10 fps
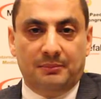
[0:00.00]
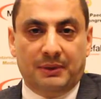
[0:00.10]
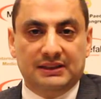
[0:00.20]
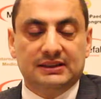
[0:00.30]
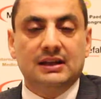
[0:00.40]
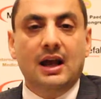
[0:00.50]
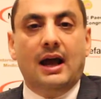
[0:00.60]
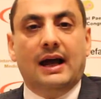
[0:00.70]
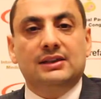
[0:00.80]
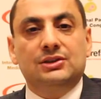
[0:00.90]
bodies.
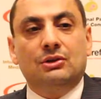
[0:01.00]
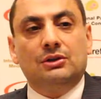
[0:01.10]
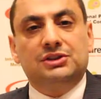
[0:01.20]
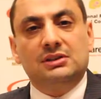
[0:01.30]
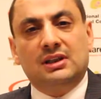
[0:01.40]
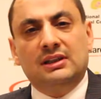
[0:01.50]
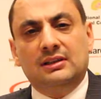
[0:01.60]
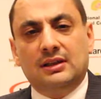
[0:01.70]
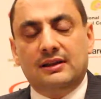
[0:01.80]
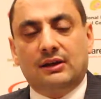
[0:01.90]
As you know,
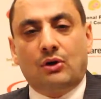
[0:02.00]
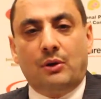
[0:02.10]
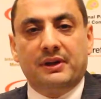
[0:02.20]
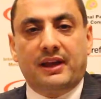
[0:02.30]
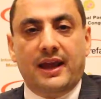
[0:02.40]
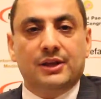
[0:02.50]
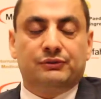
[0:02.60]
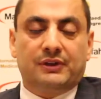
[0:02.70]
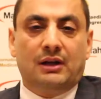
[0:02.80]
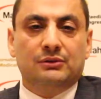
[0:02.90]
children in the growing age
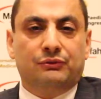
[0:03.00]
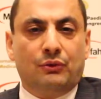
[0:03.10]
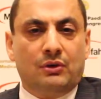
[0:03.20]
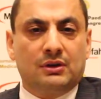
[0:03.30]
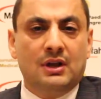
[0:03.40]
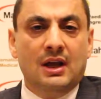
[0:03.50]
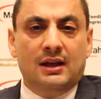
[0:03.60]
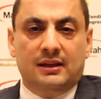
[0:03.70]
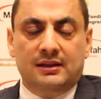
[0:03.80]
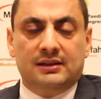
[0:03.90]
of around 4
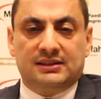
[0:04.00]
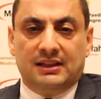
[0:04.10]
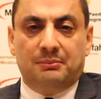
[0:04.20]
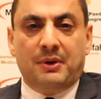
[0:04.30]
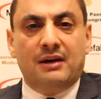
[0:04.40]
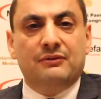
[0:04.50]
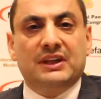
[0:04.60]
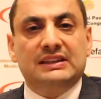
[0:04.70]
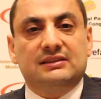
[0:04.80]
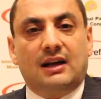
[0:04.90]
years and above,
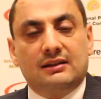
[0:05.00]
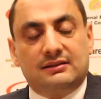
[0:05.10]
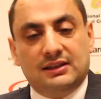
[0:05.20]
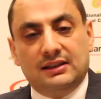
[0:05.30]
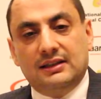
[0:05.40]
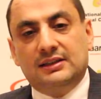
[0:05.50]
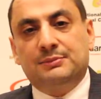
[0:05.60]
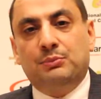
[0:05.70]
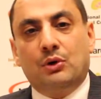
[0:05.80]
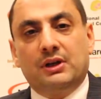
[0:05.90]
they start
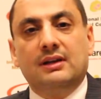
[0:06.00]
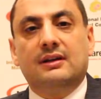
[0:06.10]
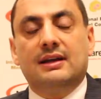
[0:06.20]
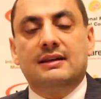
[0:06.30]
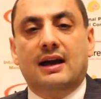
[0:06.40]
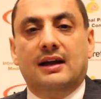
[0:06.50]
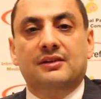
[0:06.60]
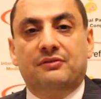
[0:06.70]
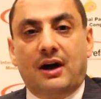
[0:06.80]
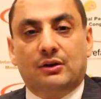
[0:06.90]
exploring the
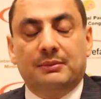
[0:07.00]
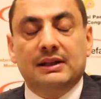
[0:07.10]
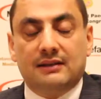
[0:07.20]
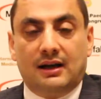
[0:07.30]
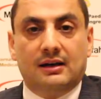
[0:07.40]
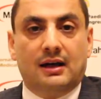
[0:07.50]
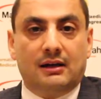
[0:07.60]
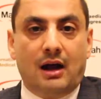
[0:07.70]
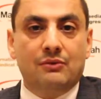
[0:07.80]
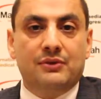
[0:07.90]
environment
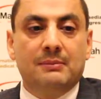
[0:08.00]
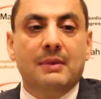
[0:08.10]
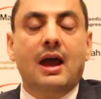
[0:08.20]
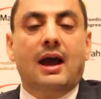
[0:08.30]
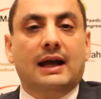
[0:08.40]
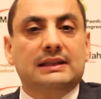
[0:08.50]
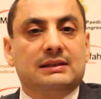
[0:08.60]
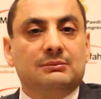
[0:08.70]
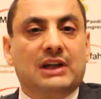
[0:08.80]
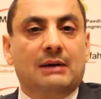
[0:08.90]
around them, and
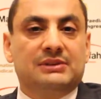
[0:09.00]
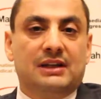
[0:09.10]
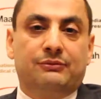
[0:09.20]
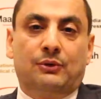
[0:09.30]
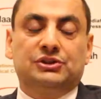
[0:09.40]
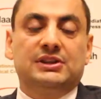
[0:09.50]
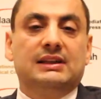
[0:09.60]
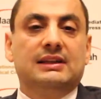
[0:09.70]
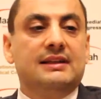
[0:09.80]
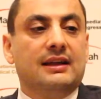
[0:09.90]
sometimes,
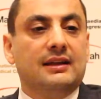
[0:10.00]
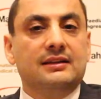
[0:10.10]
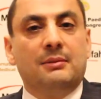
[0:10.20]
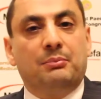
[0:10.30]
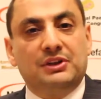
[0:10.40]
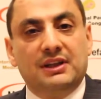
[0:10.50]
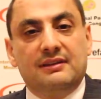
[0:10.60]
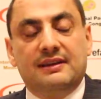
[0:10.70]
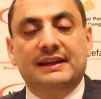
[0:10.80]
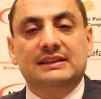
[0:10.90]
unfortunately, they end up putting
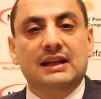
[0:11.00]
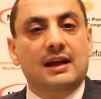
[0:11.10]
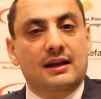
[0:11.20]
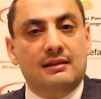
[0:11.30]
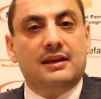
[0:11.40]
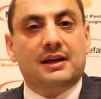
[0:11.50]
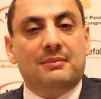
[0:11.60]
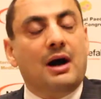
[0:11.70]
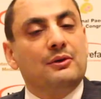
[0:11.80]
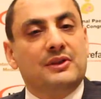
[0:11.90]
things in their
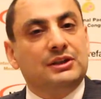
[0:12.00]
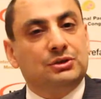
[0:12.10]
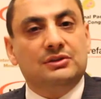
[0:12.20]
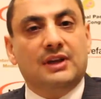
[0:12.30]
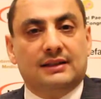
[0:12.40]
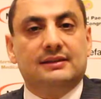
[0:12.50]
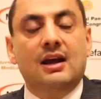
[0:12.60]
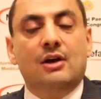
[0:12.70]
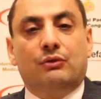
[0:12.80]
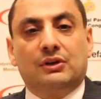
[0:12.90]
mouth they should not.
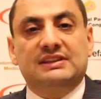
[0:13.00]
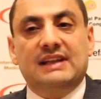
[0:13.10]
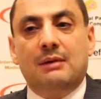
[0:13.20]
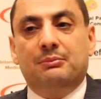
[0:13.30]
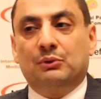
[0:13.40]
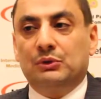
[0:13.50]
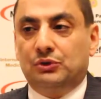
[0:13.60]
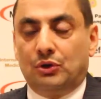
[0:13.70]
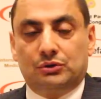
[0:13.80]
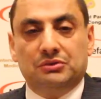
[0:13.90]
For example, we'll
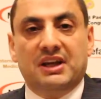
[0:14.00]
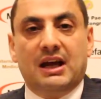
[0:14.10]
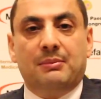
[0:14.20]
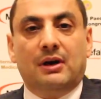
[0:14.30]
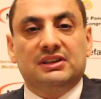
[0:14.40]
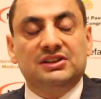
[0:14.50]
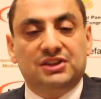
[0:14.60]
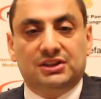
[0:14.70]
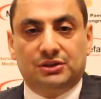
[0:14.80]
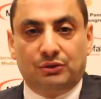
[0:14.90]
talk today about
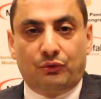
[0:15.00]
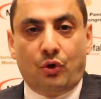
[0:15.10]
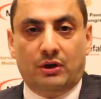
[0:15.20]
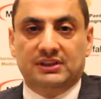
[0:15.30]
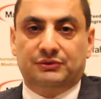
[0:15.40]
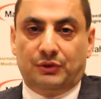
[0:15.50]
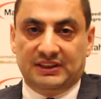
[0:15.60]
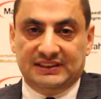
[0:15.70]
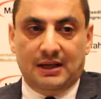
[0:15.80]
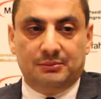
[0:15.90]
ingestion of coins, for
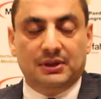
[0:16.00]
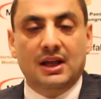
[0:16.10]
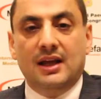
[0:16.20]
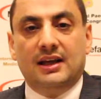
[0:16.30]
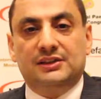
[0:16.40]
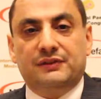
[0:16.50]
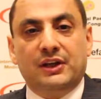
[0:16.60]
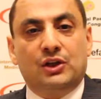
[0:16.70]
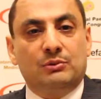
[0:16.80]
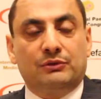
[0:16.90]
example. It's
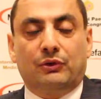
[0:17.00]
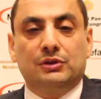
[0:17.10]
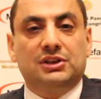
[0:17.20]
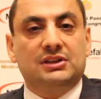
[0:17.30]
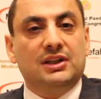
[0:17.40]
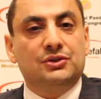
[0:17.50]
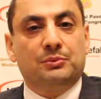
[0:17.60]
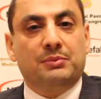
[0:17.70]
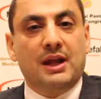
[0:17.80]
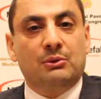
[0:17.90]
very common for children
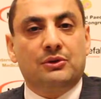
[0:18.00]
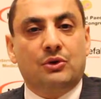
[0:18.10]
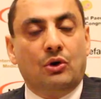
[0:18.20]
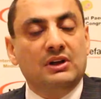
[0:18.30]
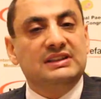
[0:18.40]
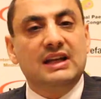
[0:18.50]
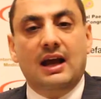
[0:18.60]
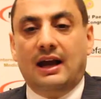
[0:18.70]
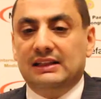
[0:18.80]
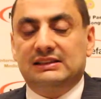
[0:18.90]
to play with coins,
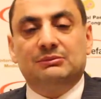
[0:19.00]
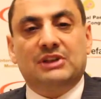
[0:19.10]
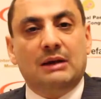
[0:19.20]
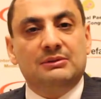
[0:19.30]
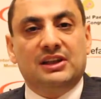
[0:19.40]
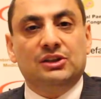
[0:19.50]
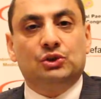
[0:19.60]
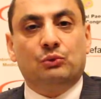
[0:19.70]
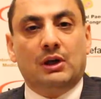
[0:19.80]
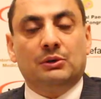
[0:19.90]
and sometimes they
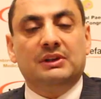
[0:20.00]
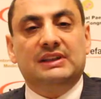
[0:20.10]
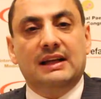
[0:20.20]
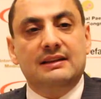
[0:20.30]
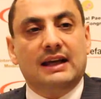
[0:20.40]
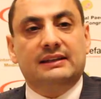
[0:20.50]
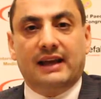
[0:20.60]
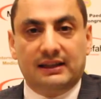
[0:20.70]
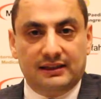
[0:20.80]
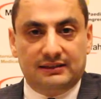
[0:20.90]
swallow it, and that
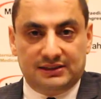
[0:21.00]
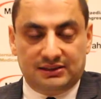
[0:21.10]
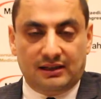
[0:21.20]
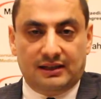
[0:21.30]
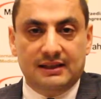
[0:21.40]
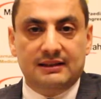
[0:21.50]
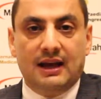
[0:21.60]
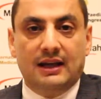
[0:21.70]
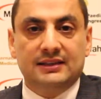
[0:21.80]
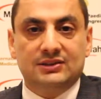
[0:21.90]
can get stuck in
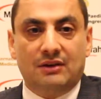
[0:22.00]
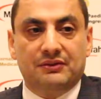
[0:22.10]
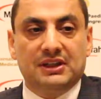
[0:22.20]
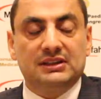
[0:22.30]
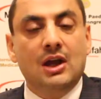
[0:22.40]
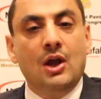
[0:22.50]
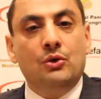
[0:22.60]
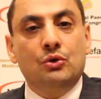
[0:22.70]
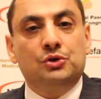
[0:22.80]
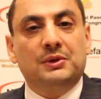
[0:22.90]
the esophagus.
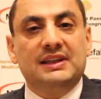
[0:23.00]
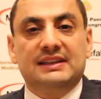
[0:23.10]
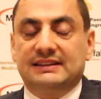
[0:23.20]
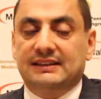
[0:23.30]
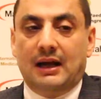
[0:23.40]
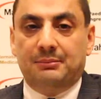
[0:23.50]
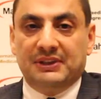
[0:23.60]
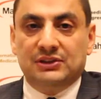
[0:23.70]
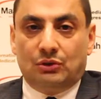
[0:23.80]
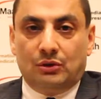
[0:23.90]
Usually this
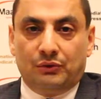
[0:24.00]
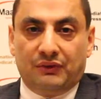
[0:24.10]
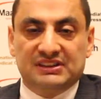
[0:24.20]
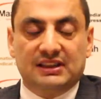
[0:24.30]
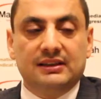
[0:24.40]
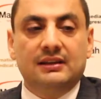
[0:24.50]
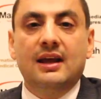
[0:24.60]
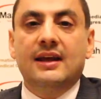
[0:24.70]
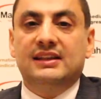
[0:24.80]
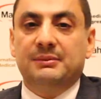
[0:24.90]
happens all of a sudden,
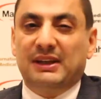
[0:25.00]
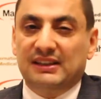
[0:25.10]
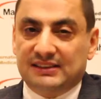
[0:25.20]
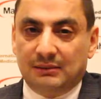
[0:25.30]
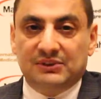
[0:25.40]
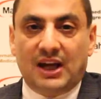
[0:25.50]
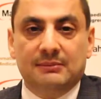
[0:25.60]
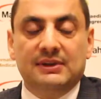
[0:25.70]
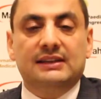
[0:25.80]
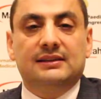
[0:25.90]
typically
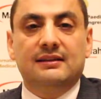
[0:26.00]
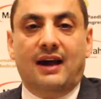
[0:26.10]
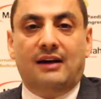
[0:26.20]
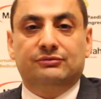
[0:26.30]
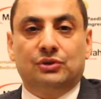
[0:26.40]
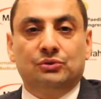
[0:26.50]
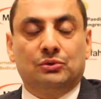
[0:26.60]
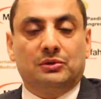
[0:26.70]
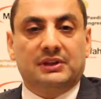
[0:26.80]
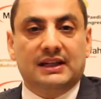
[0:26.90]
sometime late in the
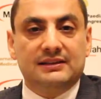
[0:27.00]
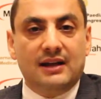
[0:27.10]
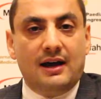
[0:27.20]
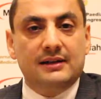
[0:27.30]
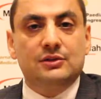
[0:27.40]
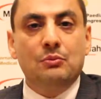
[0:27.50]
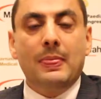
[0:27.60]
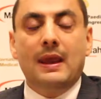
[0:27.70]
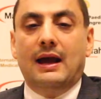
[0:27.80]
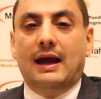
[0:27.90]
afternoon or at night,
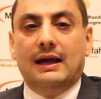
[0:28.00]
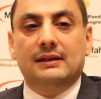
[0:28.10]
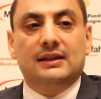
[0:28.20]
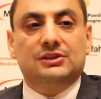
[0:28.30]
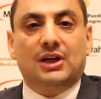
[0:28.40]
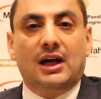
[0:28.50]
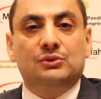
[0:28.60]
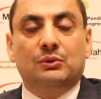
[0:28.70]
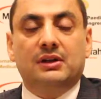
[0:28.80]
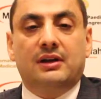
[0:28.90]
and the
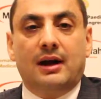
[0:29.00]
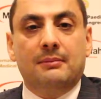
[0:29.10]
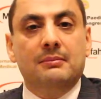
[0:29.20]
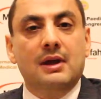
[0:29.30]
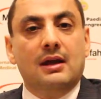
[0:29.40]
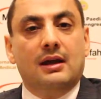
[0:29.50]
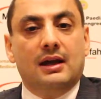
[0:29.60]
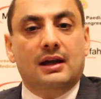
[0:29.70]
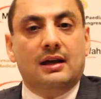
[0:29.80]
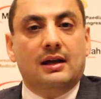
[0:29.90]
child will come
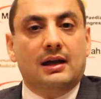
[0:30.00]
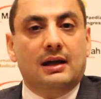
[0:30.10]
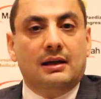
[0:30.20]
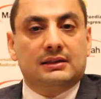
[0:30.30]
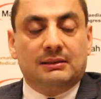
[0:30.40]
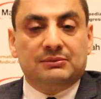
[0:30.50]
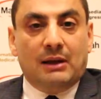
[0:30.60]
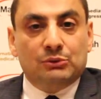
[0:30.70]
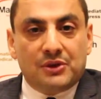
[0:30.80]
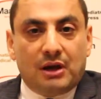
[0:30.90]

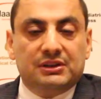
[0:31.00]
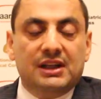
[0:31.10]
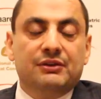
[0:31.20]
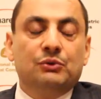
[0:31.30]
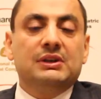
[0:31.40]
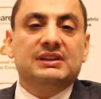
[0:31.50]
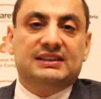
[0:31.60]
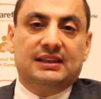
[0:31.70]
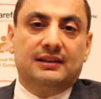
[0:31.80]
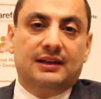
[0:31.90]
sometimes without even
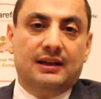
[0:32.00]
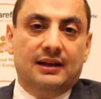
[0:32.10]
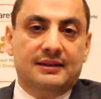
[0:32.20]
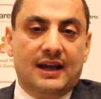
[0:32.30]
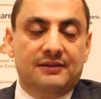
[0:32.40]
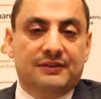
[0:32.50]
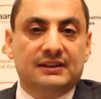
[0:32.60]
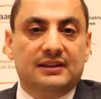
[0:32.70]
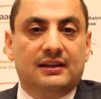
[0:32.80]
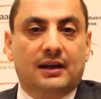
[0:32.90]
witnessing the
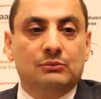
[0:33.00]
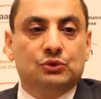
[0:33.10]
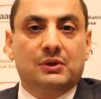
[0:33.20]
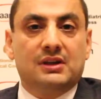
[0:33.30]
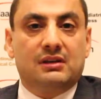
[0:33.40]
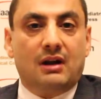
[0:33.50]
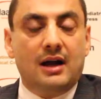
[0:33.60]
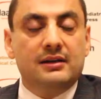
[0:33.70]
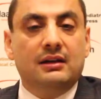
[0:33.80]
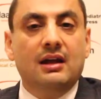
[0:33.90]
event. He comes with
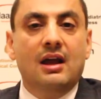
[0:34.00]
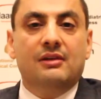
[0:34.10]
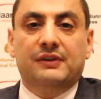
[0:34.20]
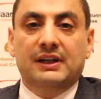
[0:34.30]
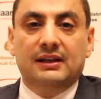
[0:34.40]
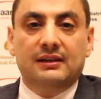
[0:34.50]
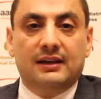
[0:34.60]
crying, feeling